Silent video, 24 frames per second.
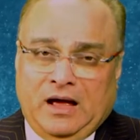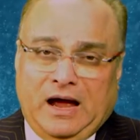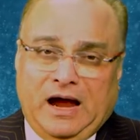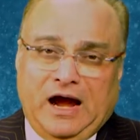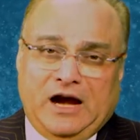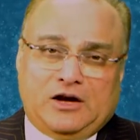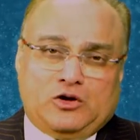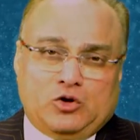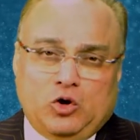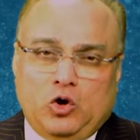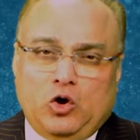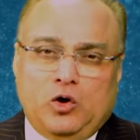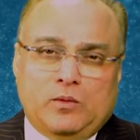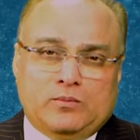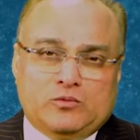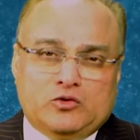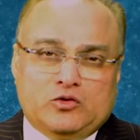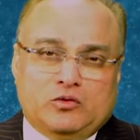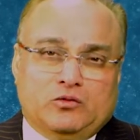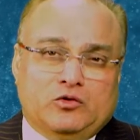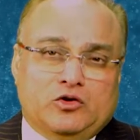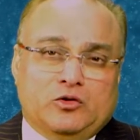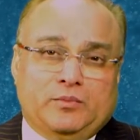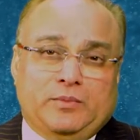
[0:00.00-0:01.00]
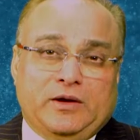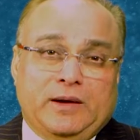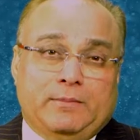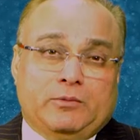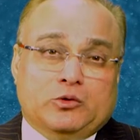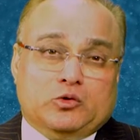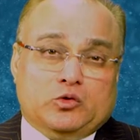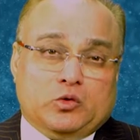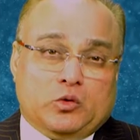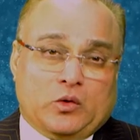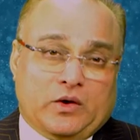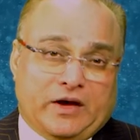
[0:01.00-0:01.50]
At home, you would be
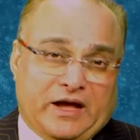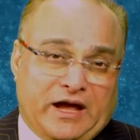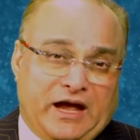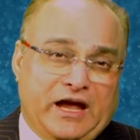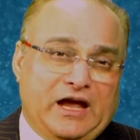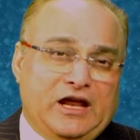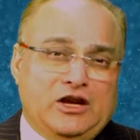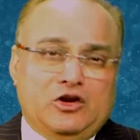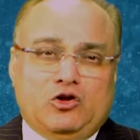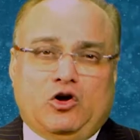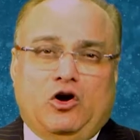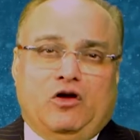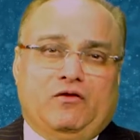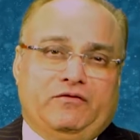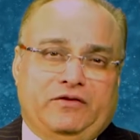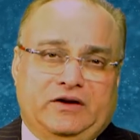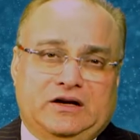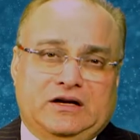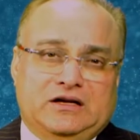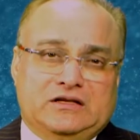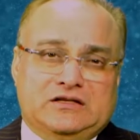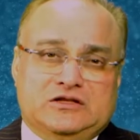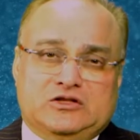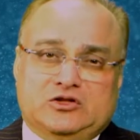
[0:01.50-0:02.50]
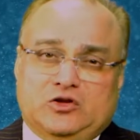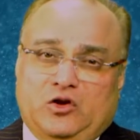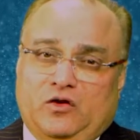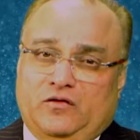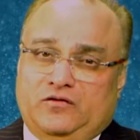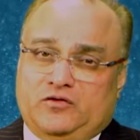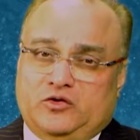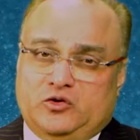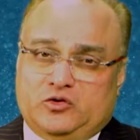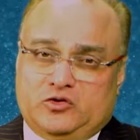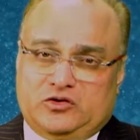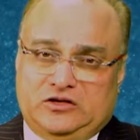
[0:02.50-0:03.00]
able to gain confidence
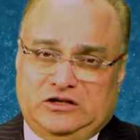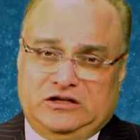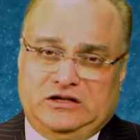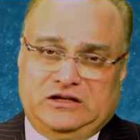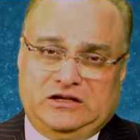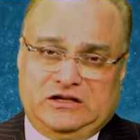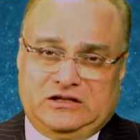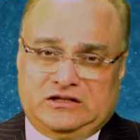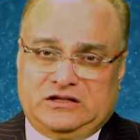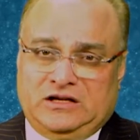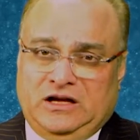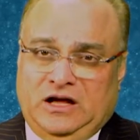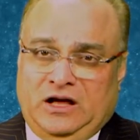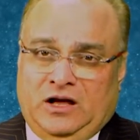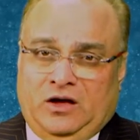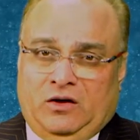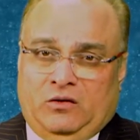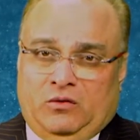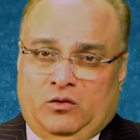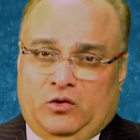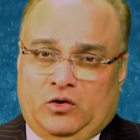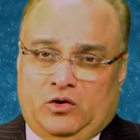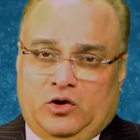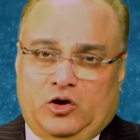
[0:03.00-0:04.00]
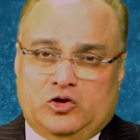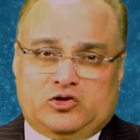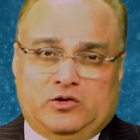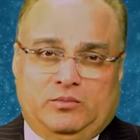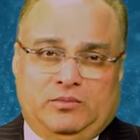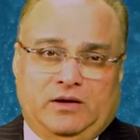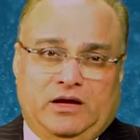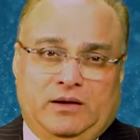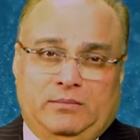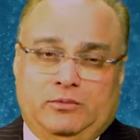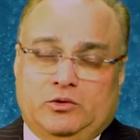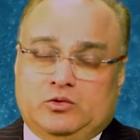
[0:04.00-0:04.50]
of your seniors, would also
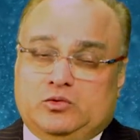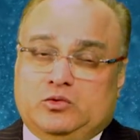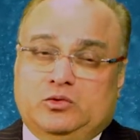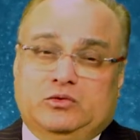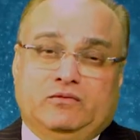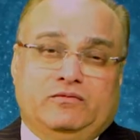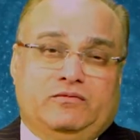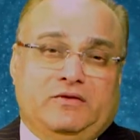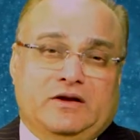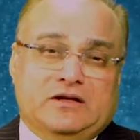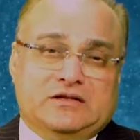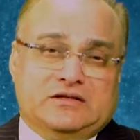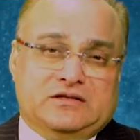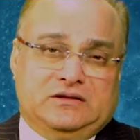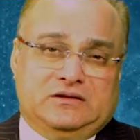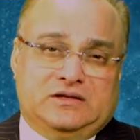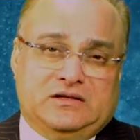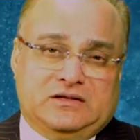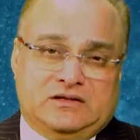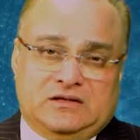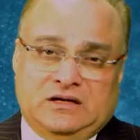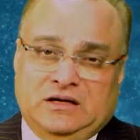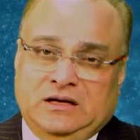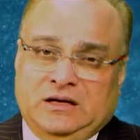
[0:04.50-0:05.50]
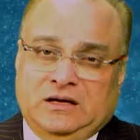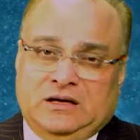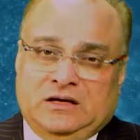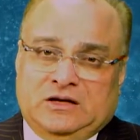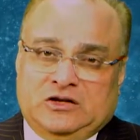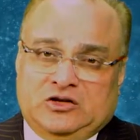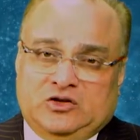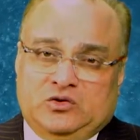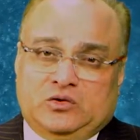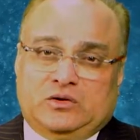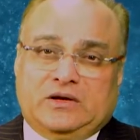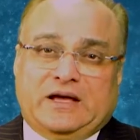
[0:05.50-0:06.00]
be able to influence others.
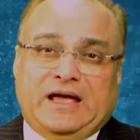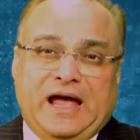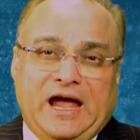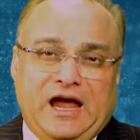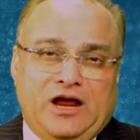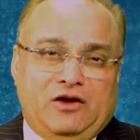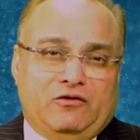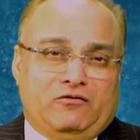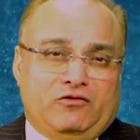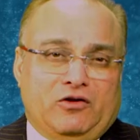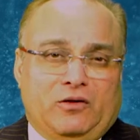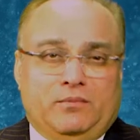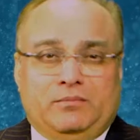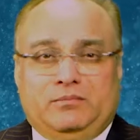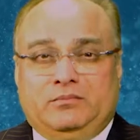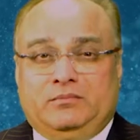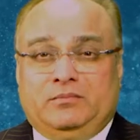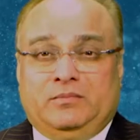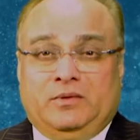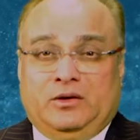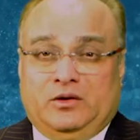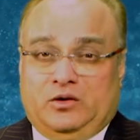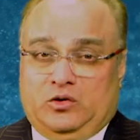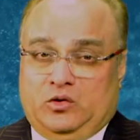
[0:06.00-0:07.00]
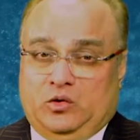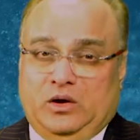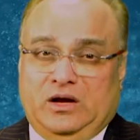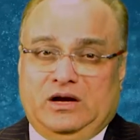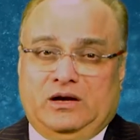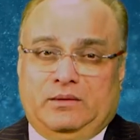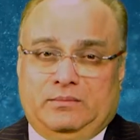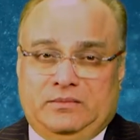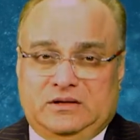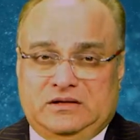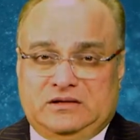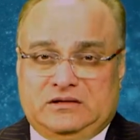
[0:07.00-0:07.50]
You'd gain from your
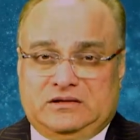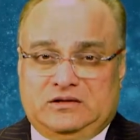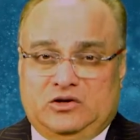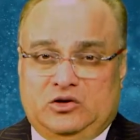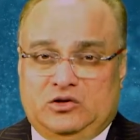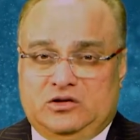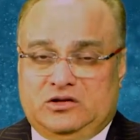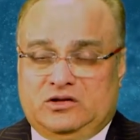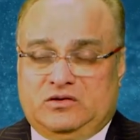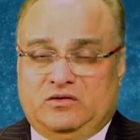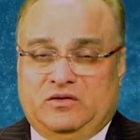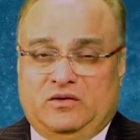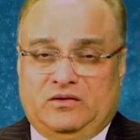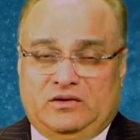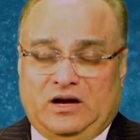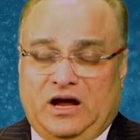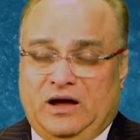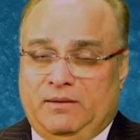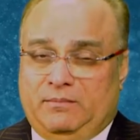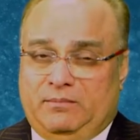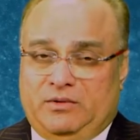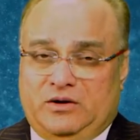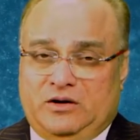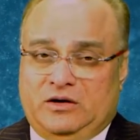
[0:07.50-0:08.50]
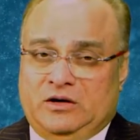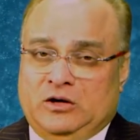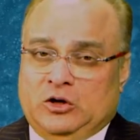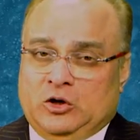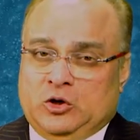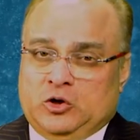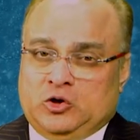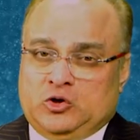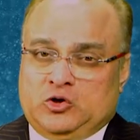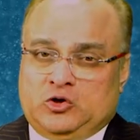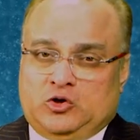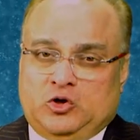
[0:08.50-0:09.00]
enemies during this time period.
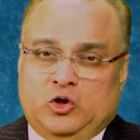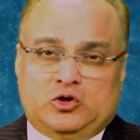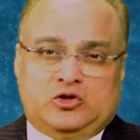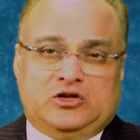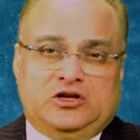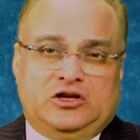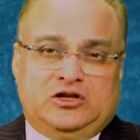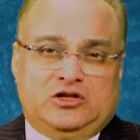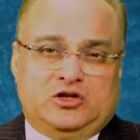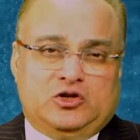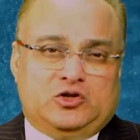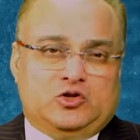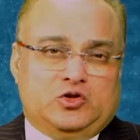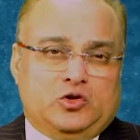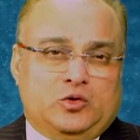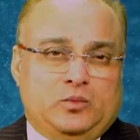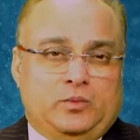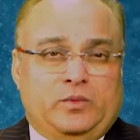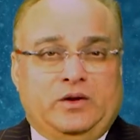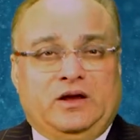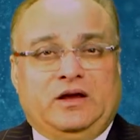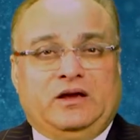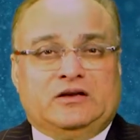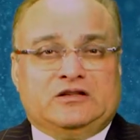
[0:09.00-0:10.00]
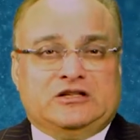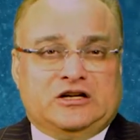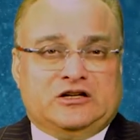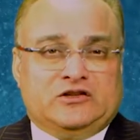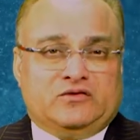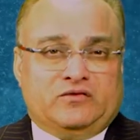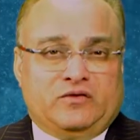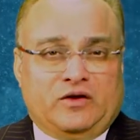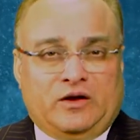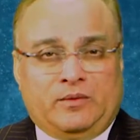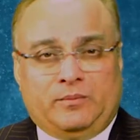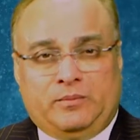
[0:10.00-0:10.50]
Socially, this should be a
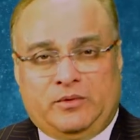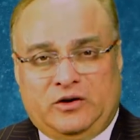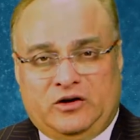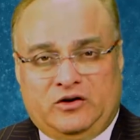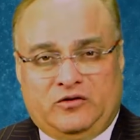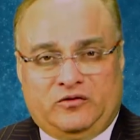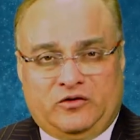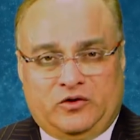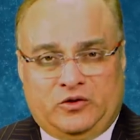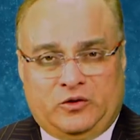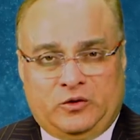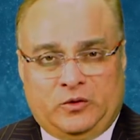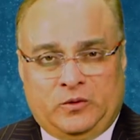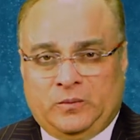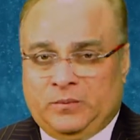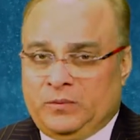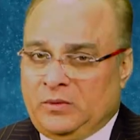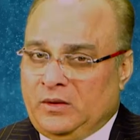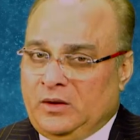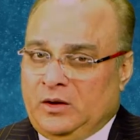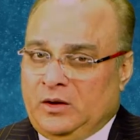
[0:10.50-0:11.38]
satisfying period for you.